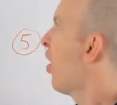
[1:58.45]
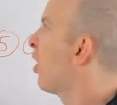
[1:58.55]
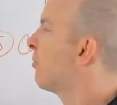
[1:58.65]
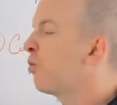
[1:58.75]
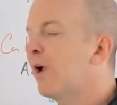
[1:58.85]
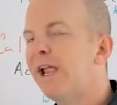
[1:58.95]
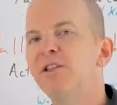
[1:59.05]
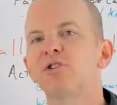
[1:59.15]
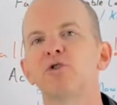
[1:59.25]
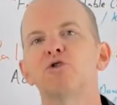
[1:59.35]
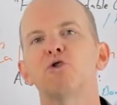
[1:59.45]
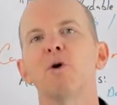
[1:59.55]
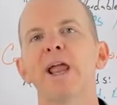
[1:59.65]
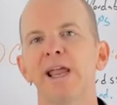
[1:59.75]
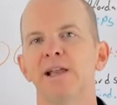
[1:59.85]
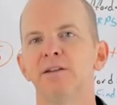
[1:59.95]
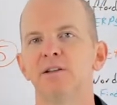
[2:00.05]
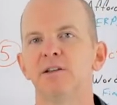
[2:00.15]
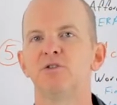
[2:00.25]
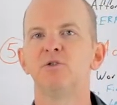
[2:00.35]
Our brains are trained
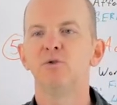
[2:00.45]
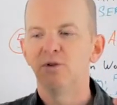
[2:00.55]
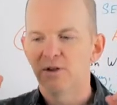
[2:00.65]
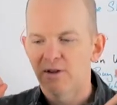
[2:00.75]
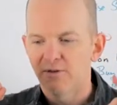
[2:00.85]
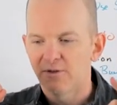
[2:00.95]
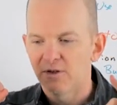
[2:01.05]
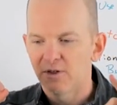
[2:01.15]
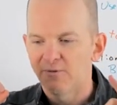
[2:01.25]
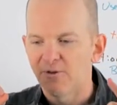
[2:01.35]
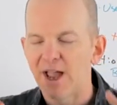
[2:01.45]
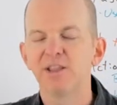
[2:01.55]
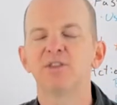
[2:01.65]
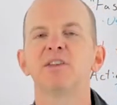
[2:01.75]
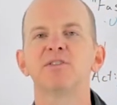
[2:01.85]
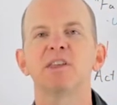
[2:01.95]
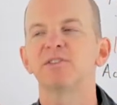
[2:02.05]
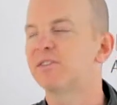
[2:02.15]
to find things that